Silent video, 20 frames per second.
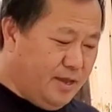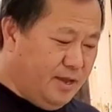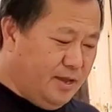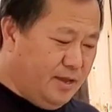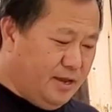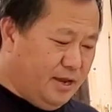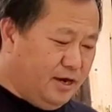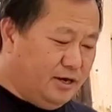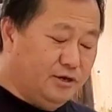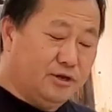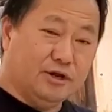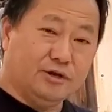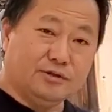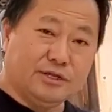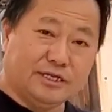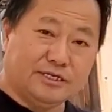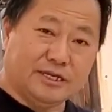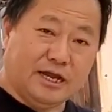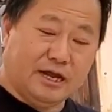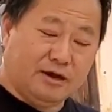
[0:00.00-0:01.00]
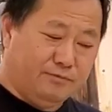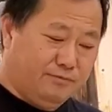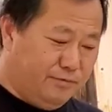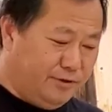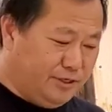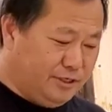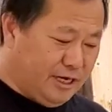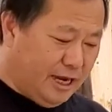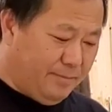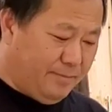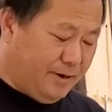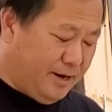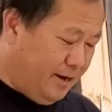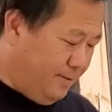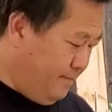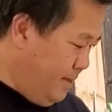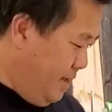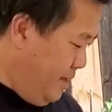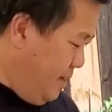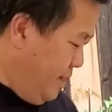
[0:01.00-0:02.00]
here you go. That's how we chop it
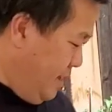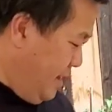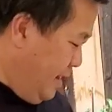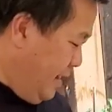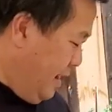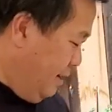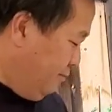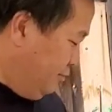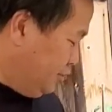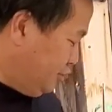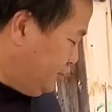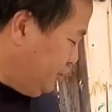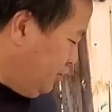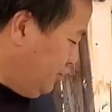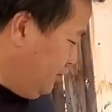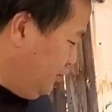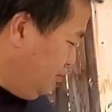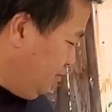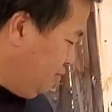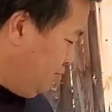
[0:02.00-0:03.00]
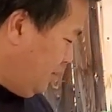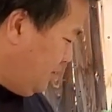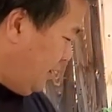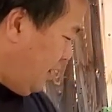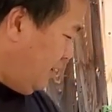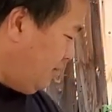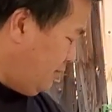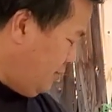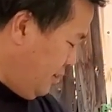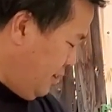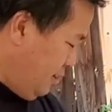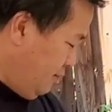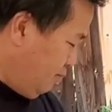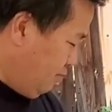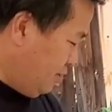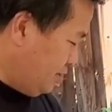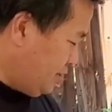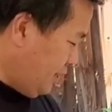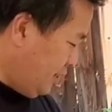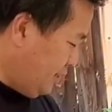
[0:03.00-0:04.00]
up, and I will show you how.
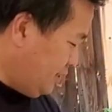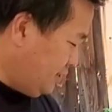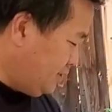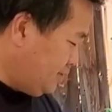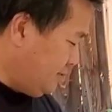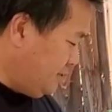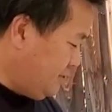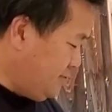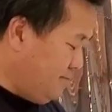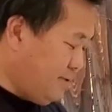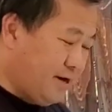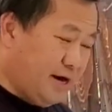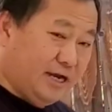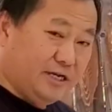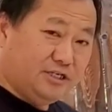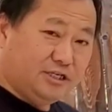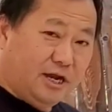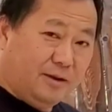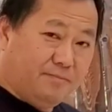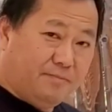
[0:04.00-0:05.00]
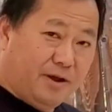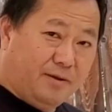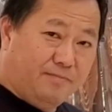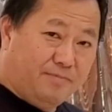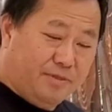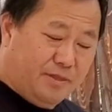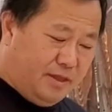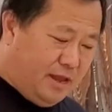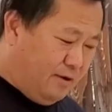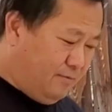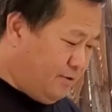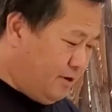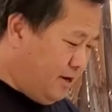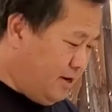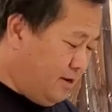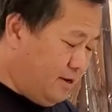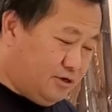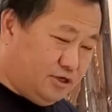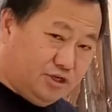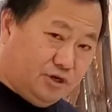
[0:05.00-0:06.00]
Once all this bird got chopped up, I will
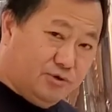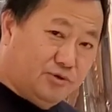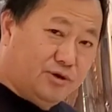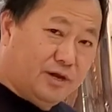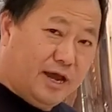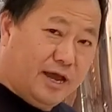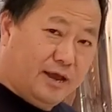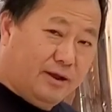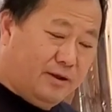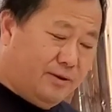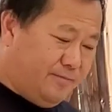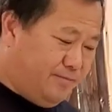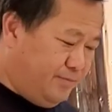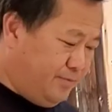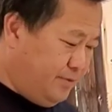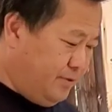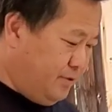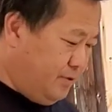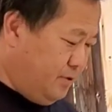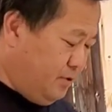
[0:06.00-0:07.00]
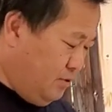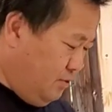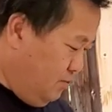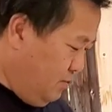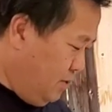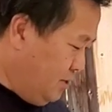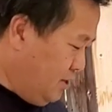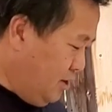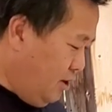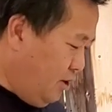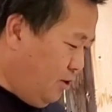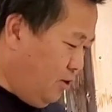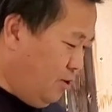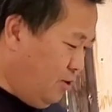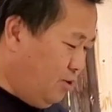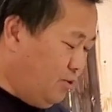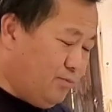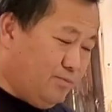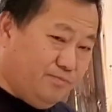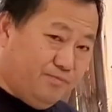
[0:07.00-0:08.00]
show you guys
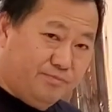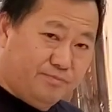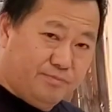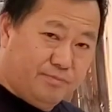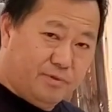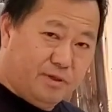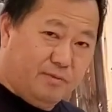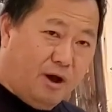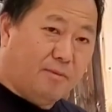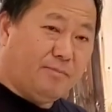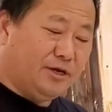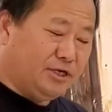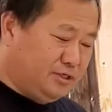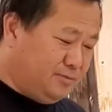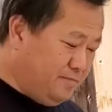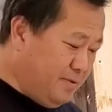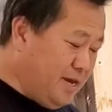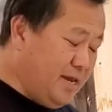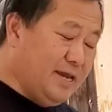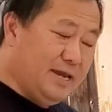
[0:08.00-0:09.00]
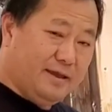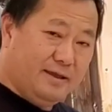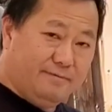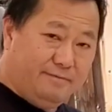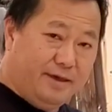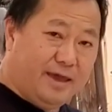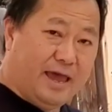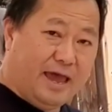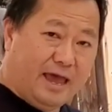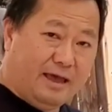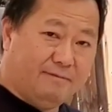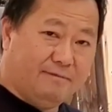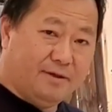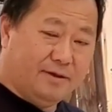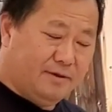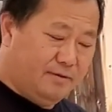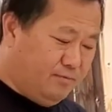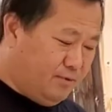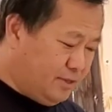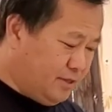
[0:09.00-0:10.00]
how much meat we have.
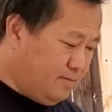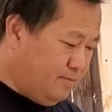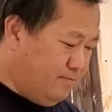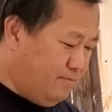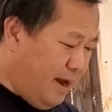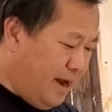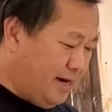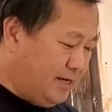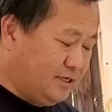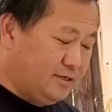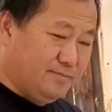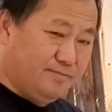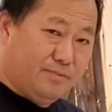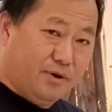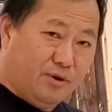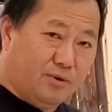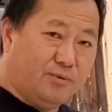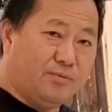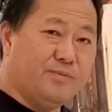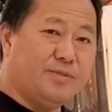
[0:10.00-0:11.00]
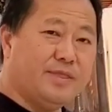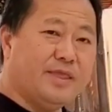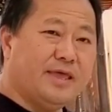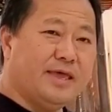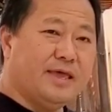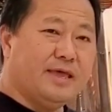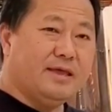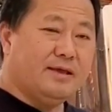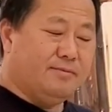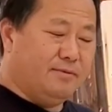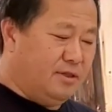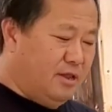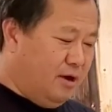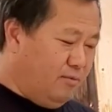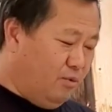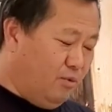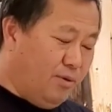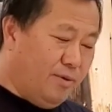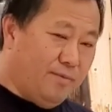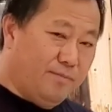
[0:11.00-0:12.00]
But minus the bone on
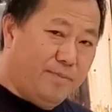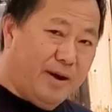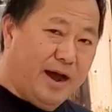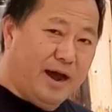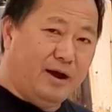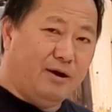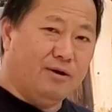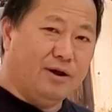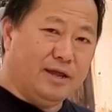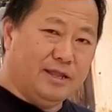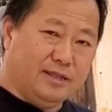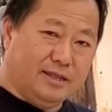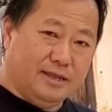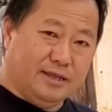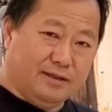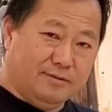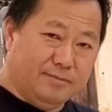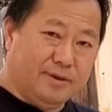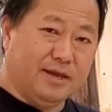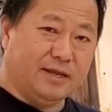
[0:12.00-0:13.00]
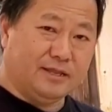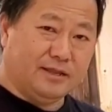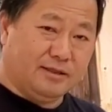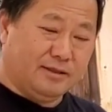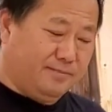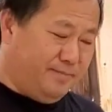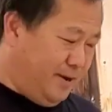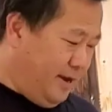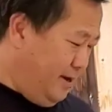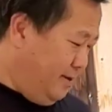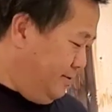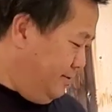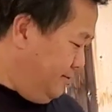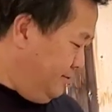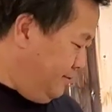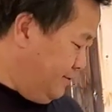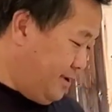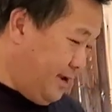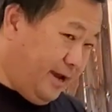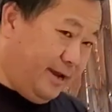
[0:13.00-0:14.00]
one pile and then the meat on the other pile.
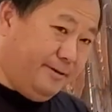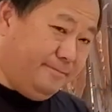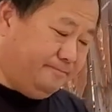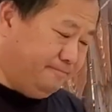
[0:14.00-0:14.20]
Okay.